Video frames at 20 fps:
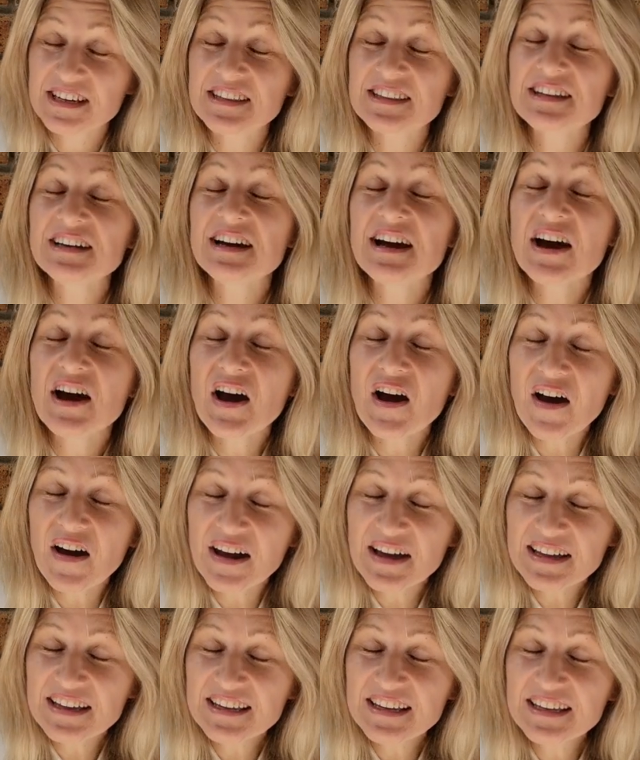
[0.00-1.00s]
the
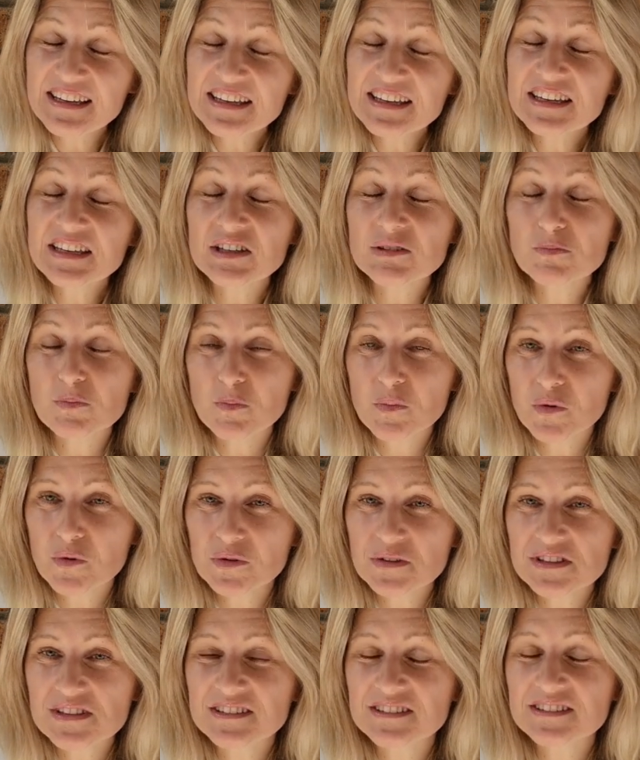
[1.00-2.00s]
highly
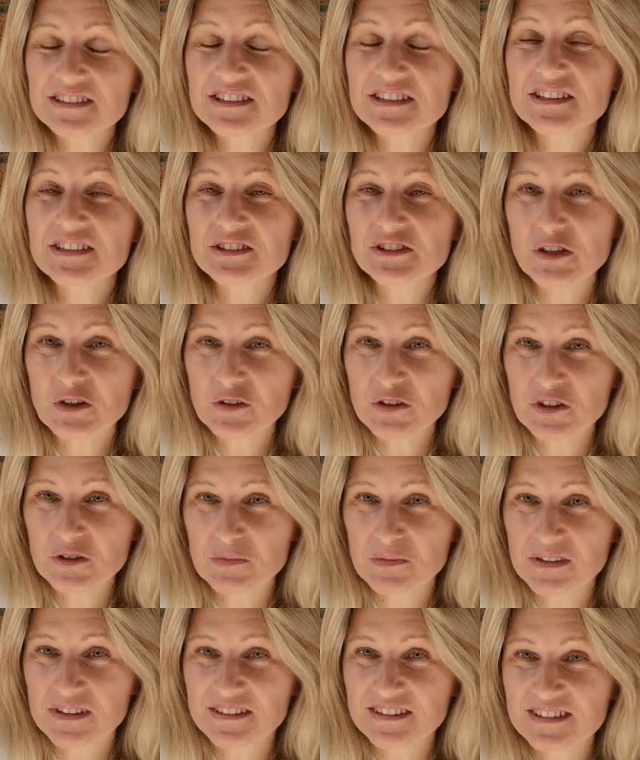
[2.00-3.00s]
important
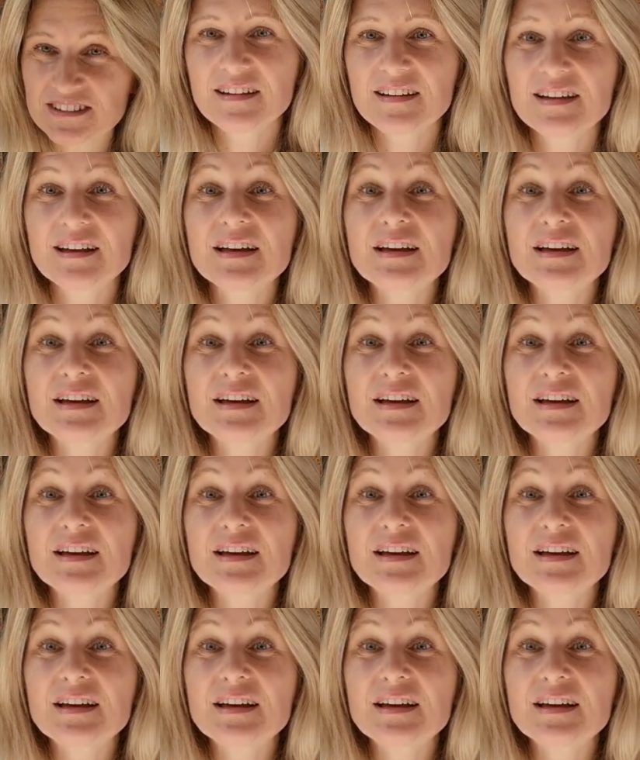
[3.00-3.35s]
document.